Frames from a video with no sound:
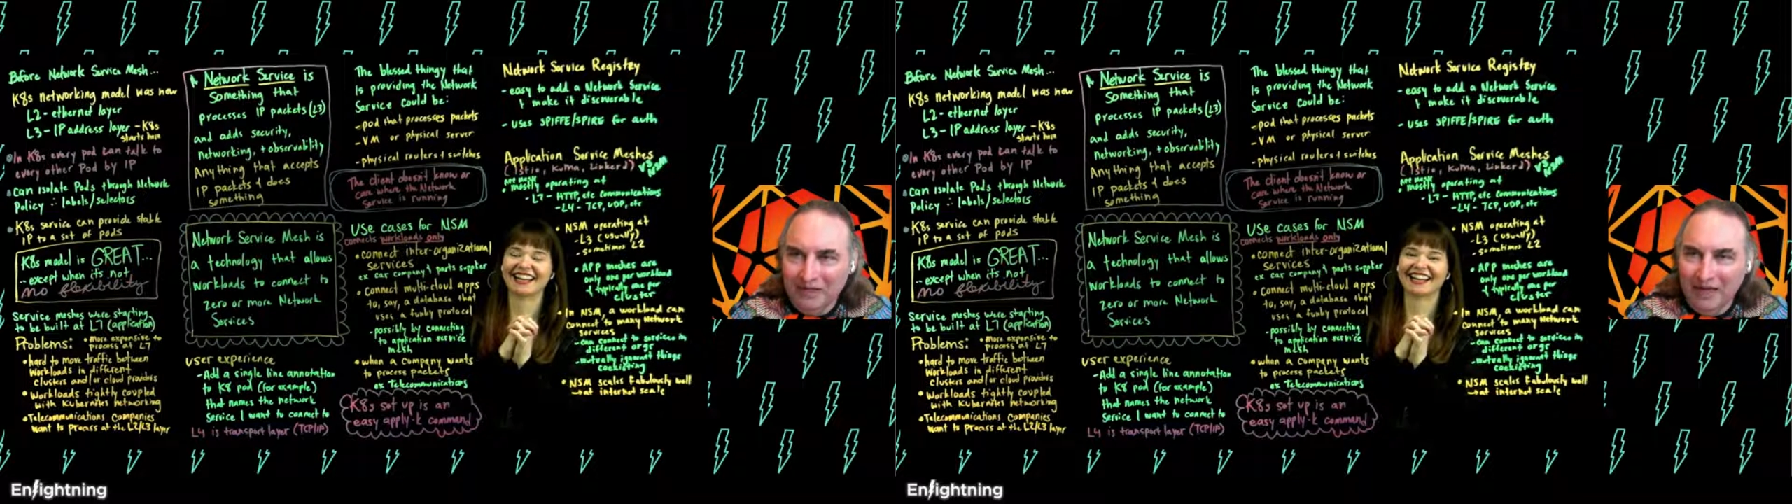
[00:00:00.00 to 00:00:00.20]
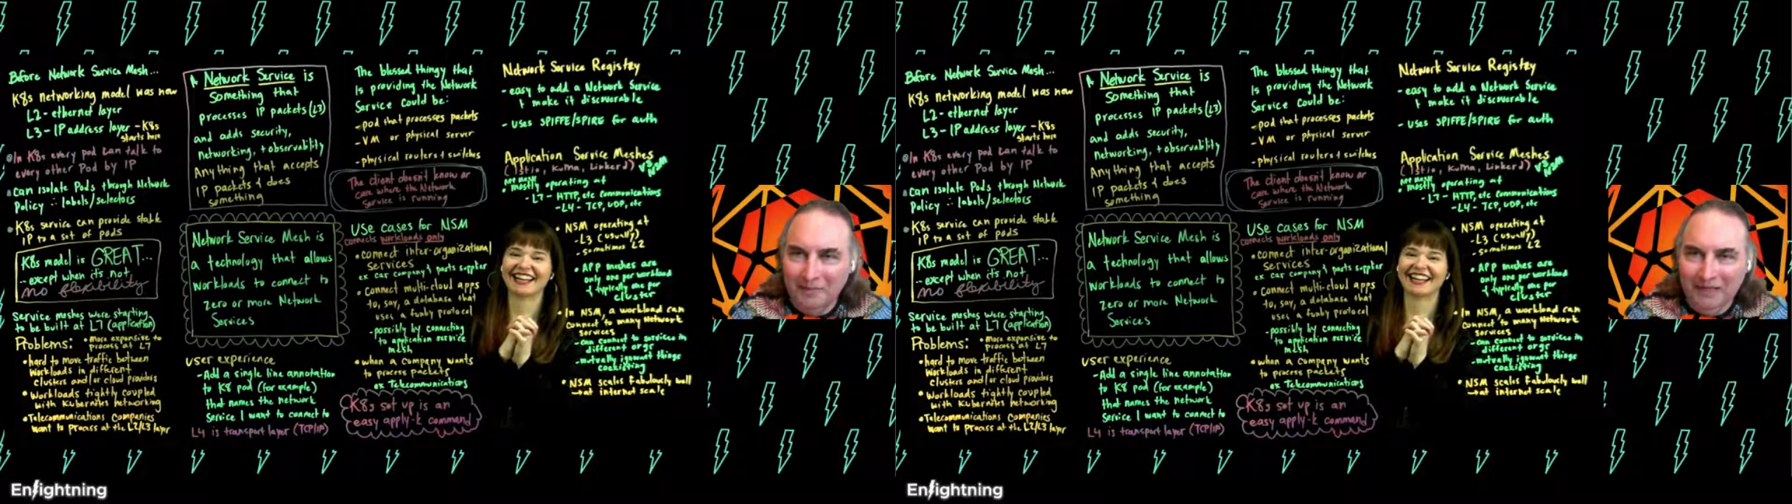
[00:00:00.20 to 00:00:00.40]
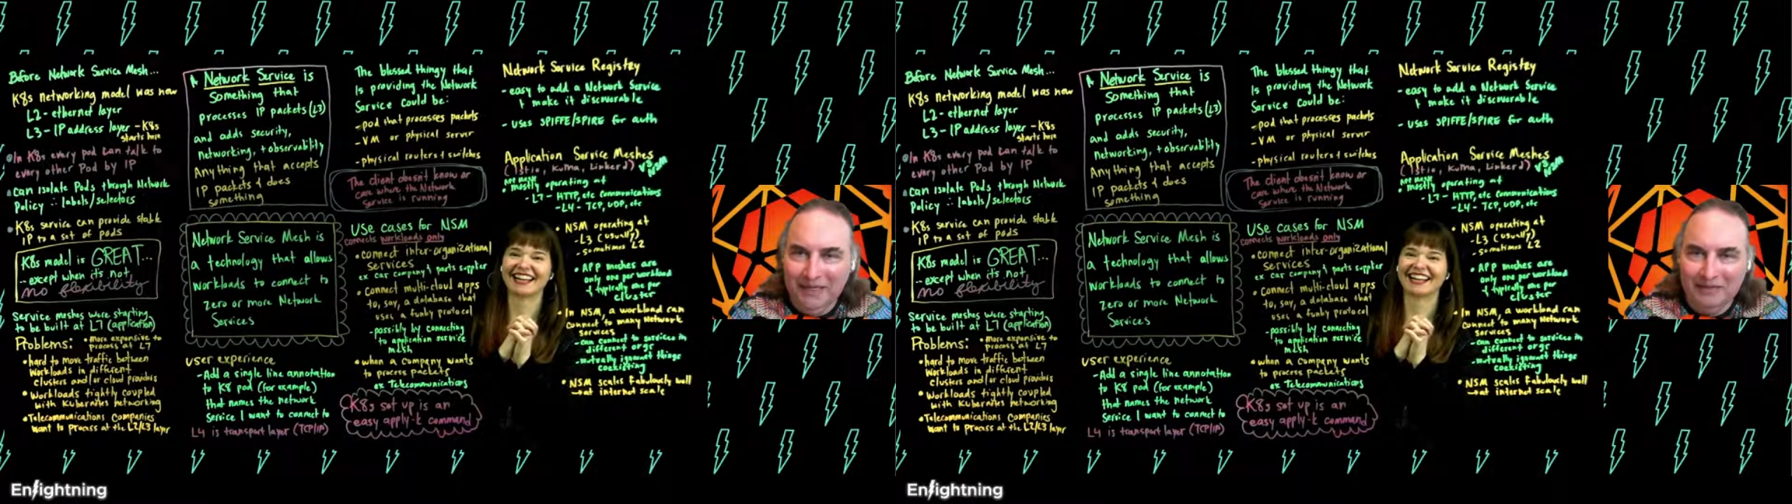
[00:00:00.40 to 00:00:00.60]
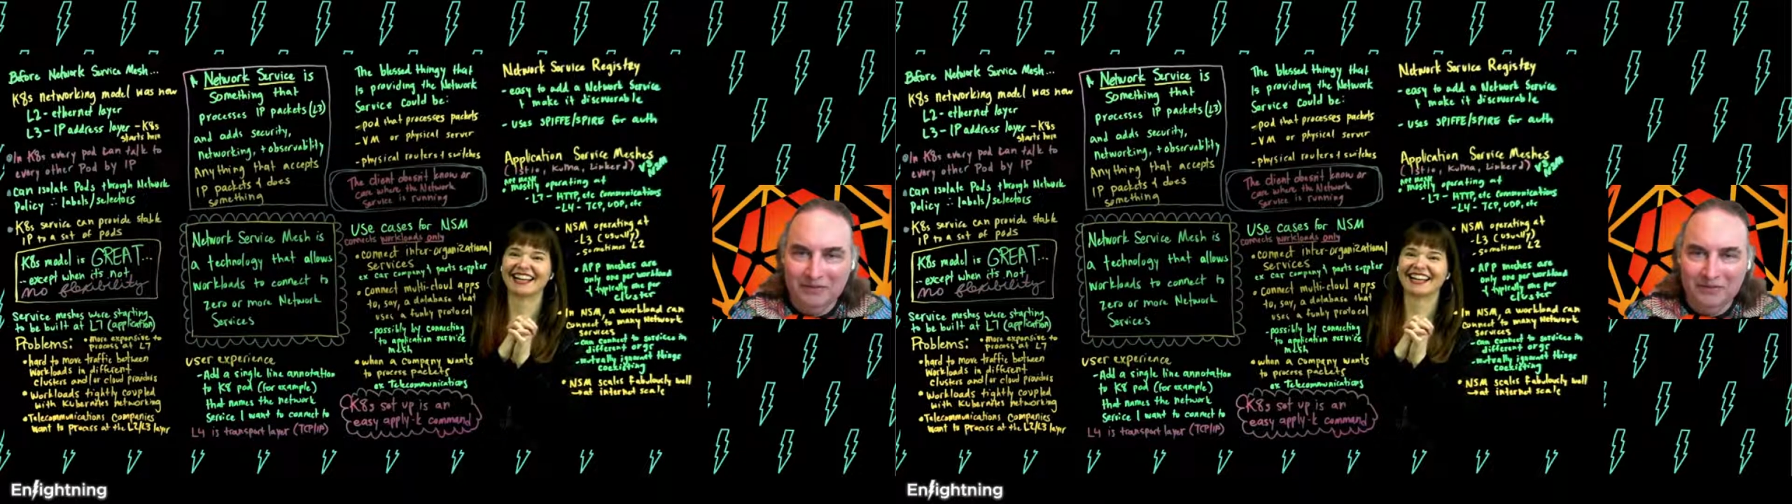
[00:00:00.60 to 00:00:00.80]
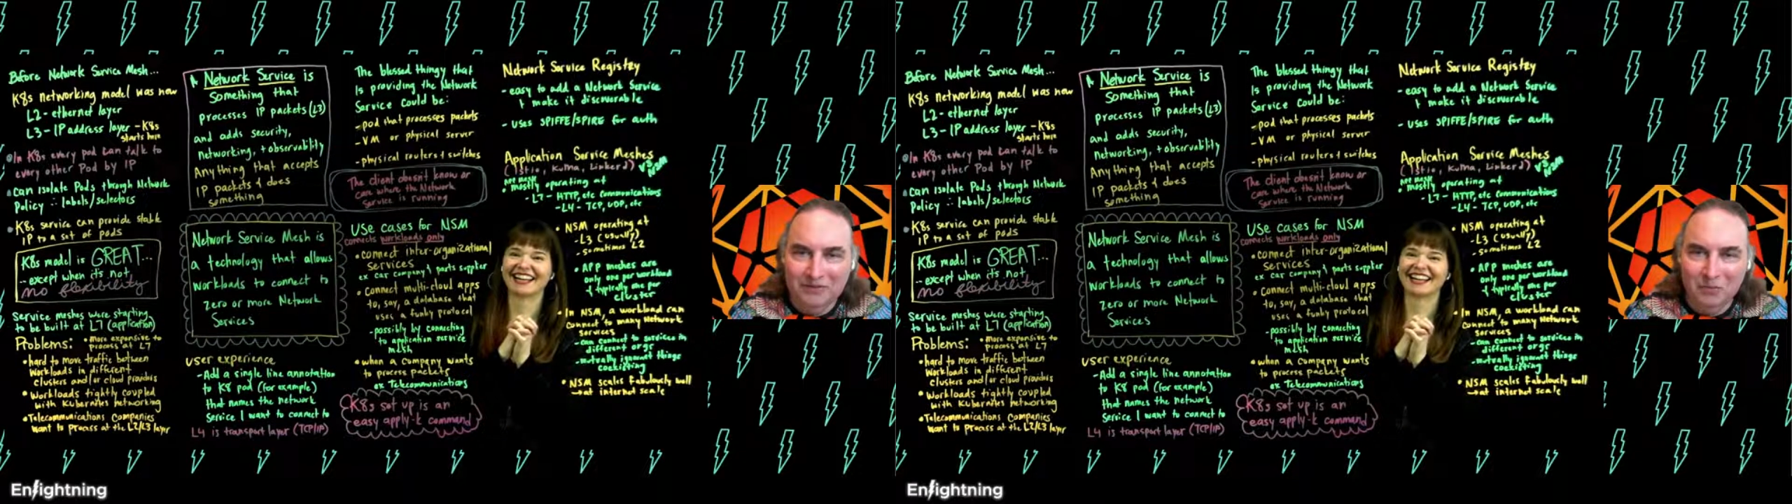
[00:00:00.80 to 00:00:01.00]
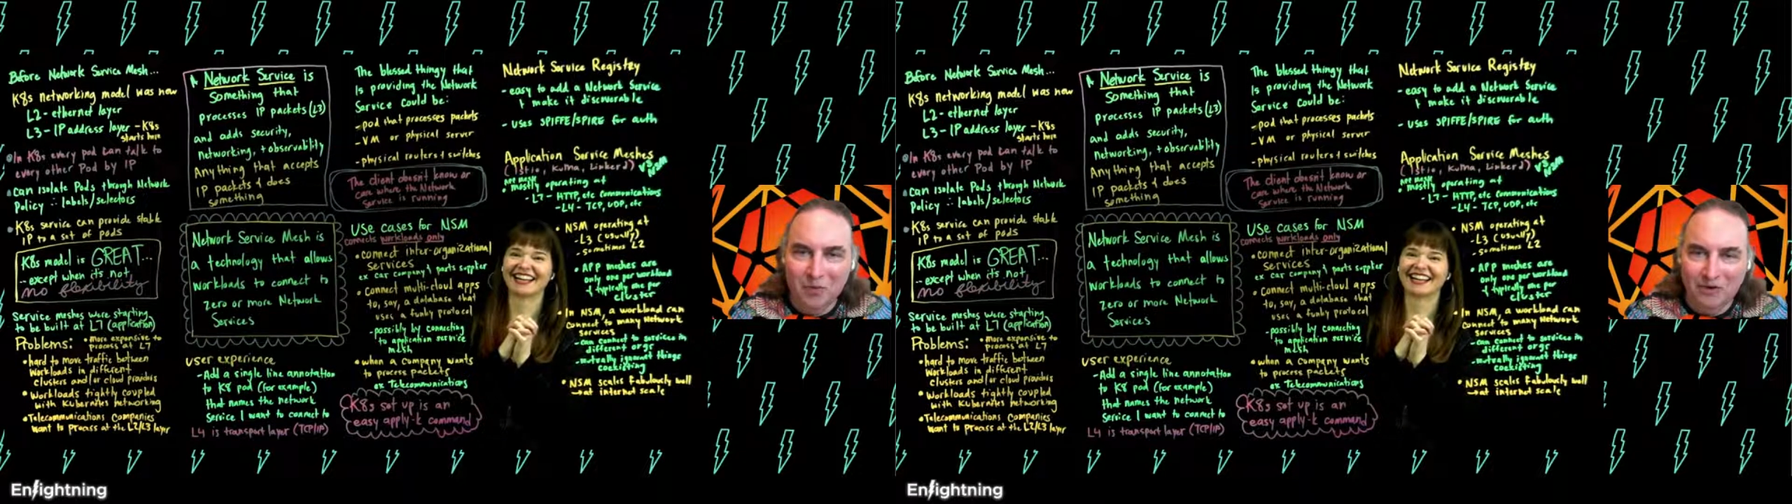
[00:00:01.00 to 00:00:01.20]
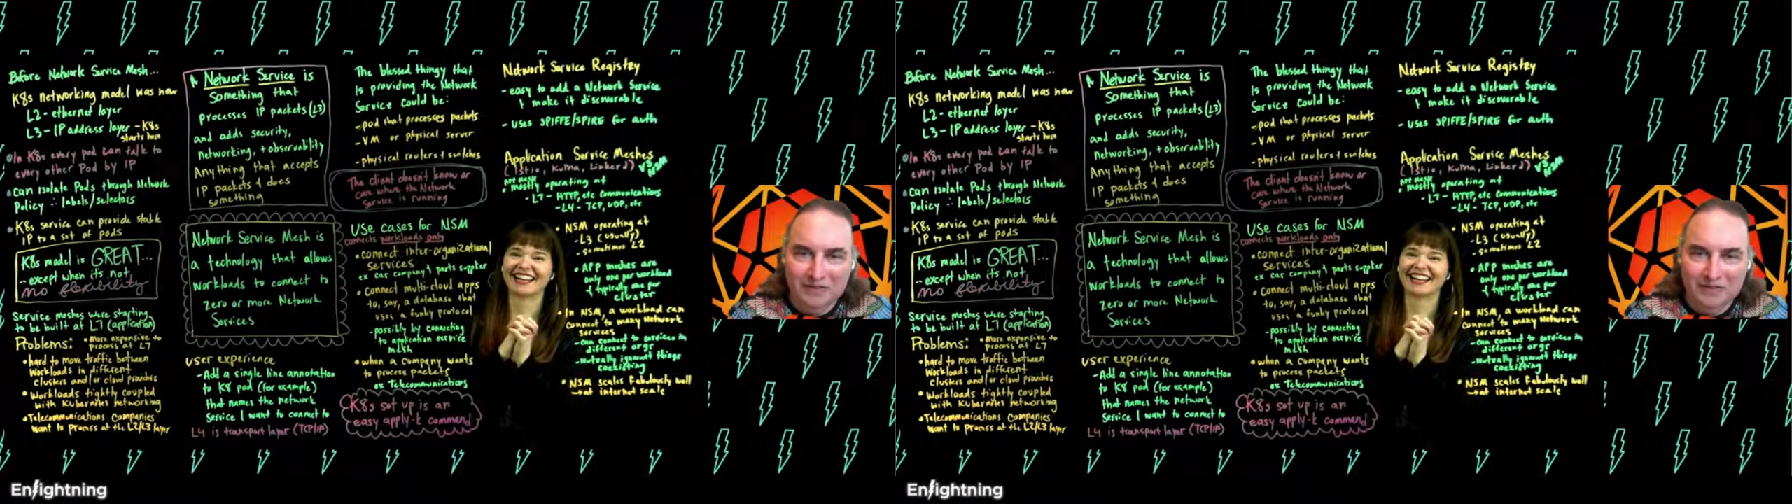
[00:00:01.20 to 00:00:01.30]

complicated series of water